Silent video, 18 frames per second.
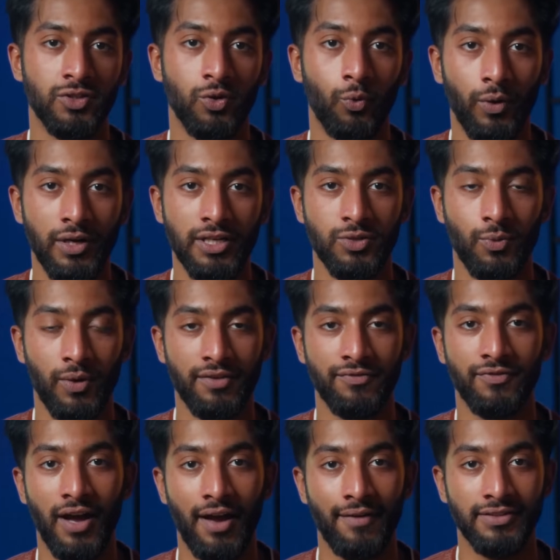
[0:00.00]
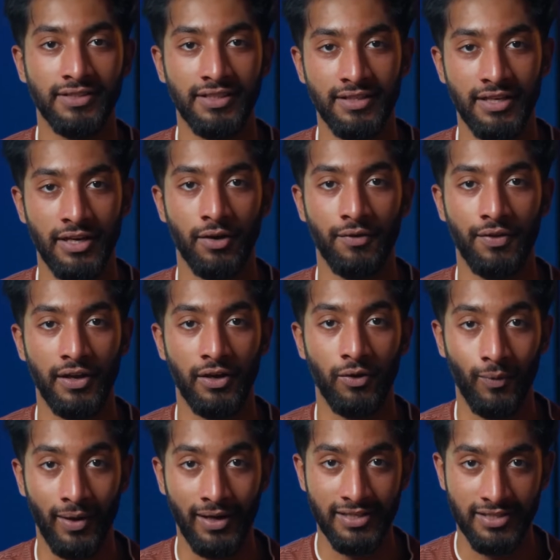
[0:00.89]
2025 is the year that
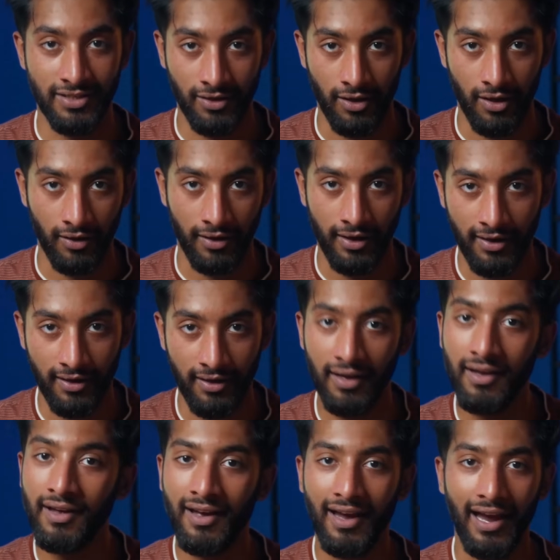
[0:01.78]
you're ready to lock in